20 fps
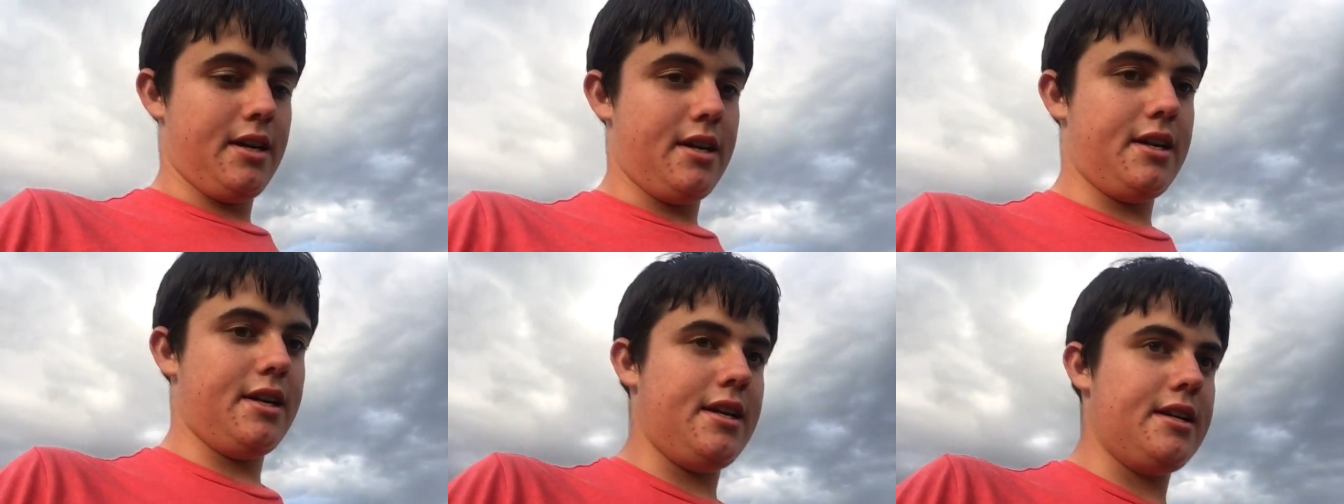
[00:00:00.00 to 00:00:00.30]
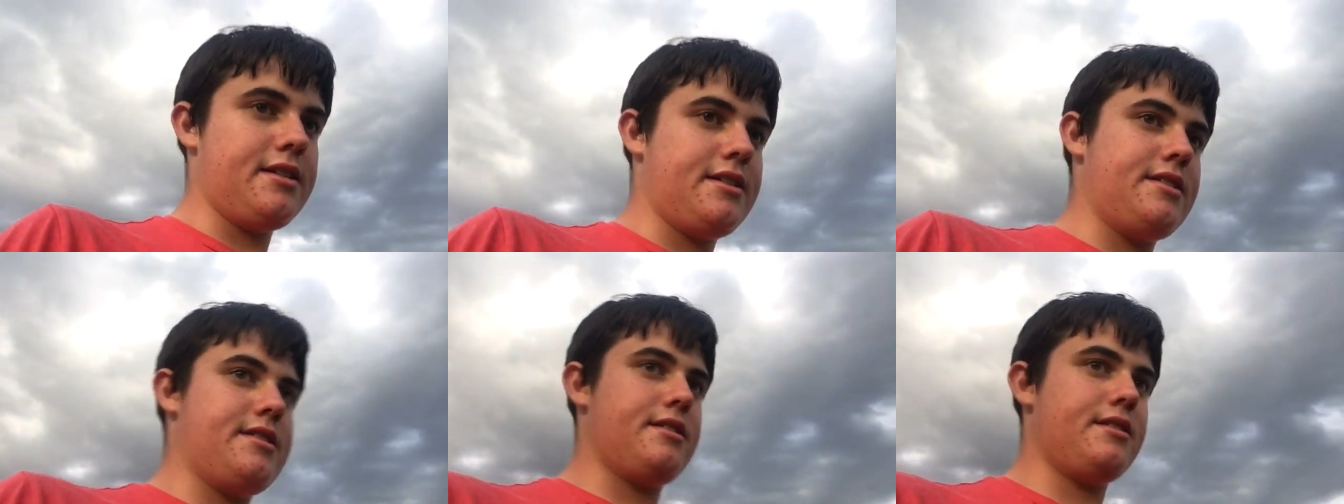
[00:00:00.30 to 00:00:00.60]
It
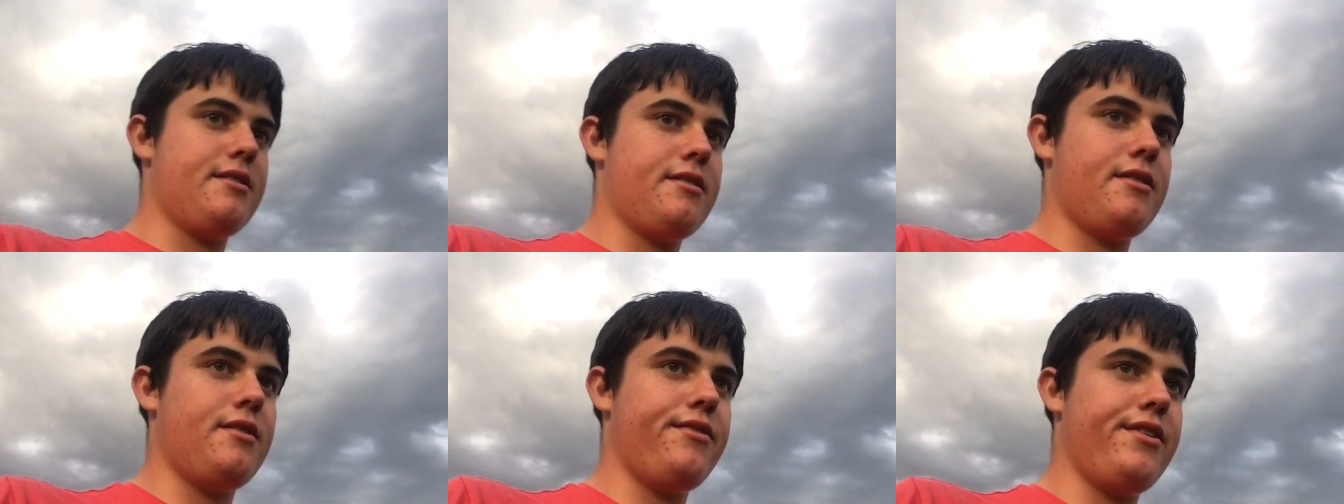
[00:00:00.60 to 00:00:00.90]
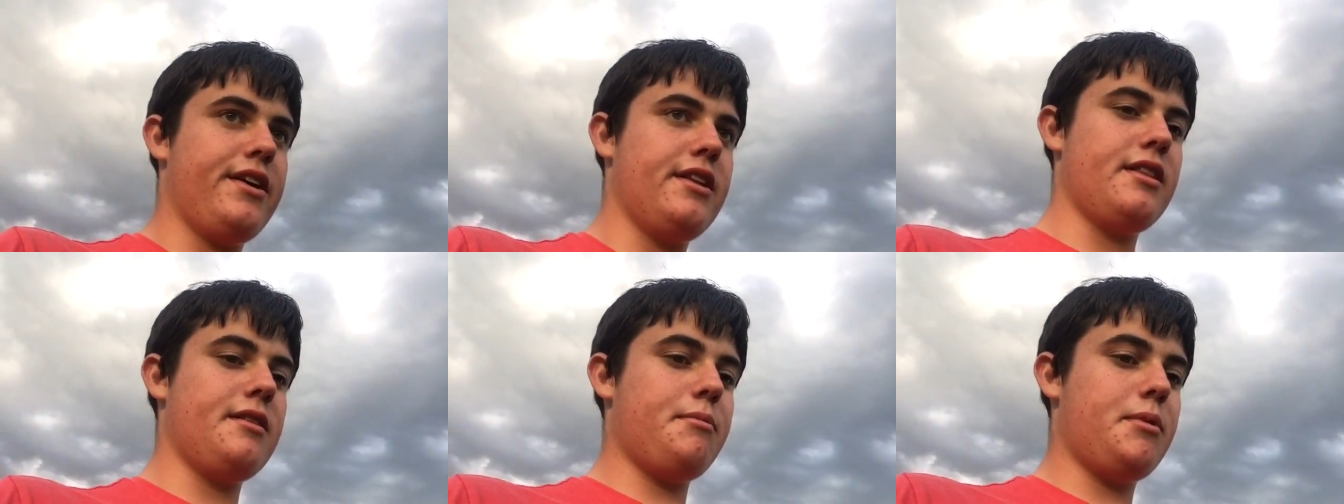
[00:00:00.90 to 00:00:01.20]
has we've
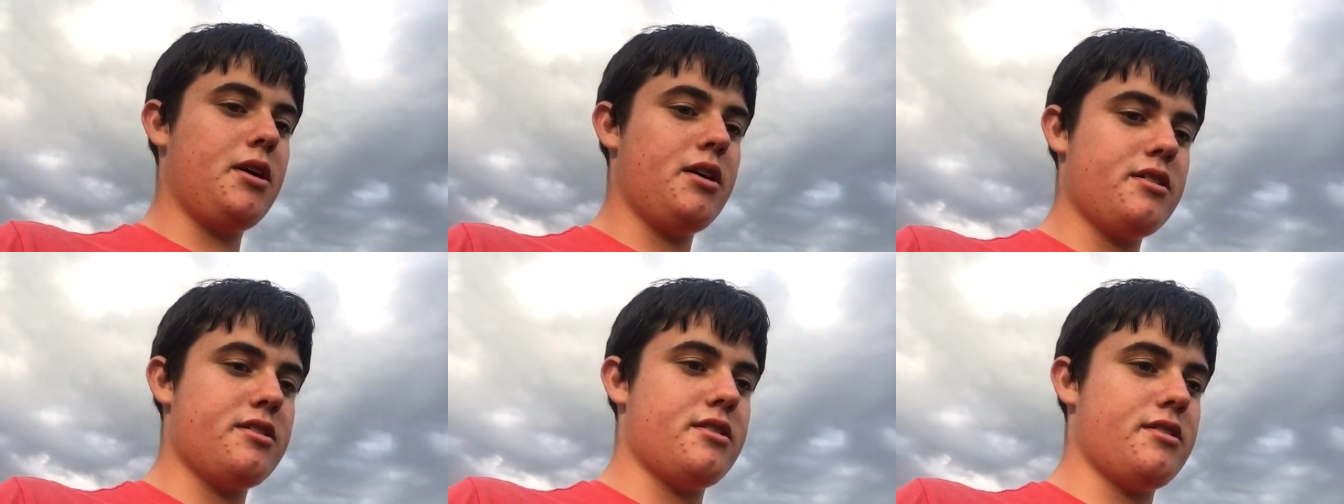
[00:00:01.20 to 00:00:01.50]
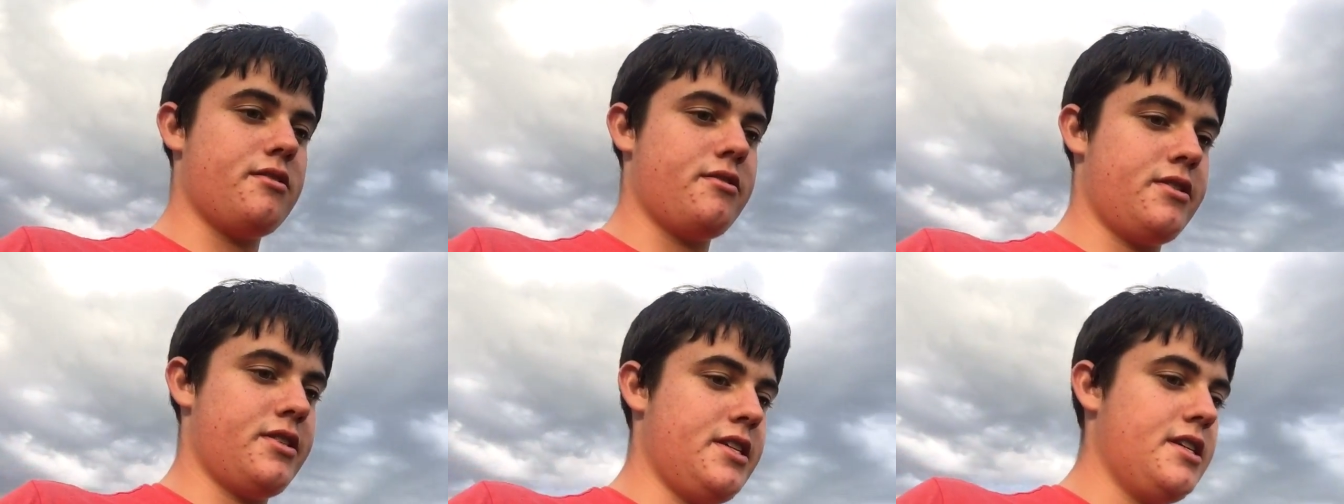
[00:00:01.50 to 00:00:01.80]
hit the
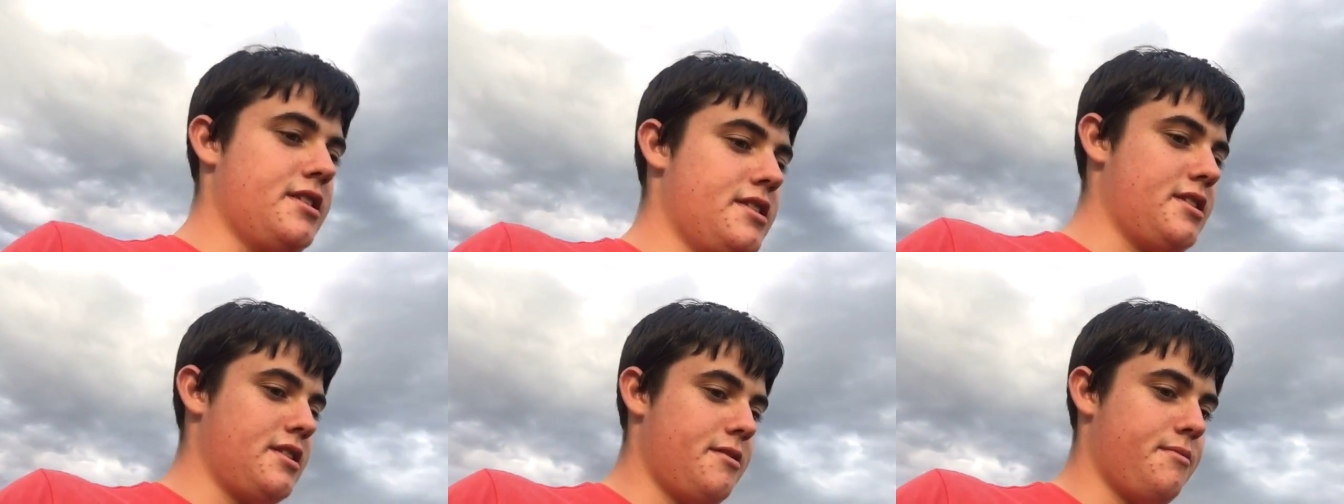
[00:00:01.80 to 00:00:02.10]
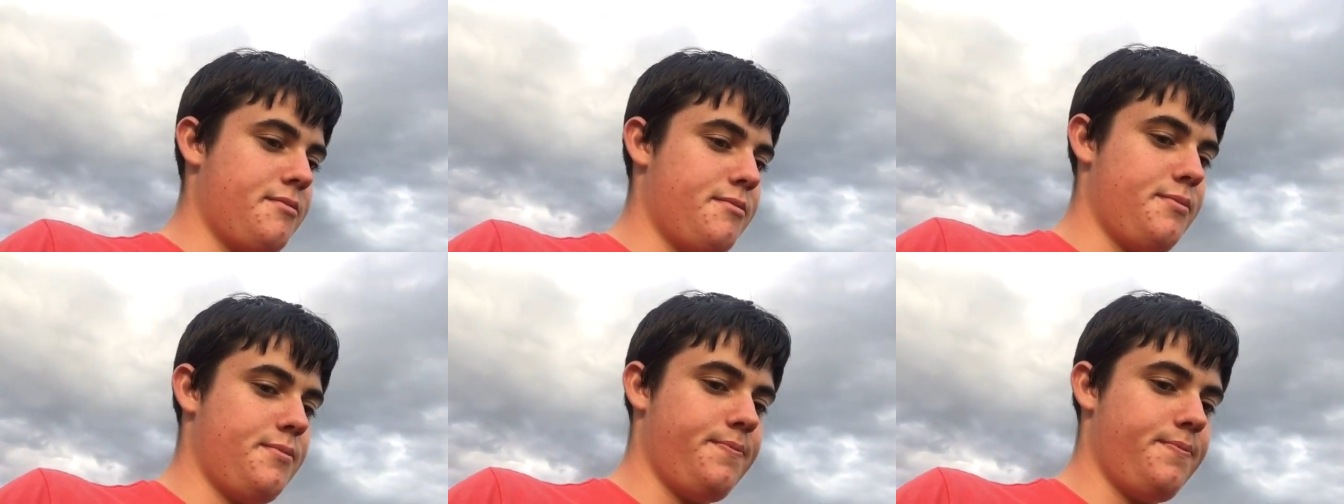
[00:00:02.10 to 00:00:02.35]
monsoon season.